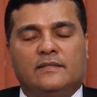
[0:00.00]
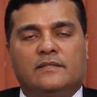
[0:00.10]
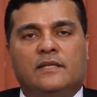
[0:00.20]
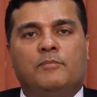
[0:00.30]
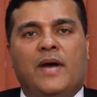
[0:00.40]

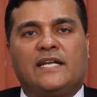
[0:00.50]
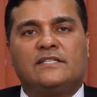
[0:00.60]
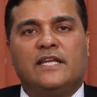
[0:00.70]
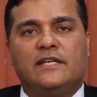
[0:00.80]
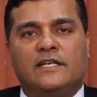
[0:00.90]
the
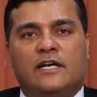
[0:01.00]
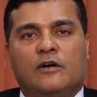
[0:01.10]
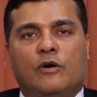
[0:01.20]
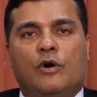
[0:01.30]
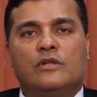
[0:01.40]
bacteria
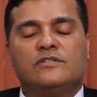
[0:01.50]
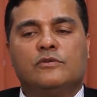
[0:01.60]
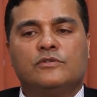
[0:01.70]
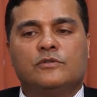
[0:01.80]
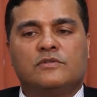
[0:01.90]

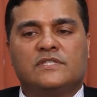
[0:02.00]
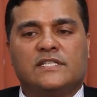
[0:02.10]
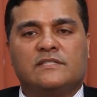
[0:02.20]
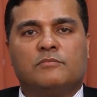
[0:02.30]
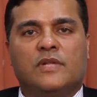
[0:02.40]
also
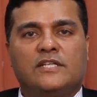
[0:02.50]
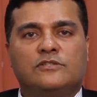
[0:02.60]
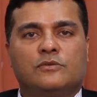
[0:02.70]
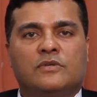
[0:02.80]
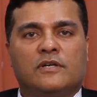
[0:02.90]
uses blood
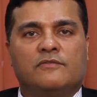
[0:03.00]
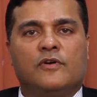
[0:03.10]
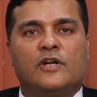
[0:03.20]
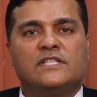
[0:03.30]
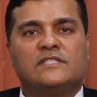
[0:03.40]
sugar
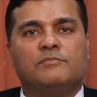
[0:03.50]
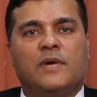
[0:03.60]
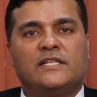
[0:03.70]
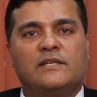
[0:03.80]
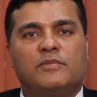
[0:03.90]
for its
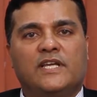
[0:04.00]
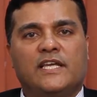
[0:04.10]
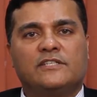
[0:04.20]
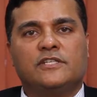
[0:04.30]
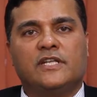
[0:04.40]

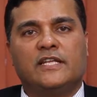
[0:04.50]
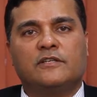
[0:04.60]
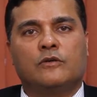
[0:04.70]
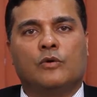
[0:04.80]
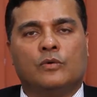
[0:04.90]
multiplication
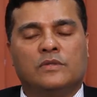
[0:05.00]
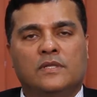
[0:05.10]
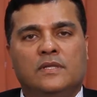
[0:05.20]
and growth.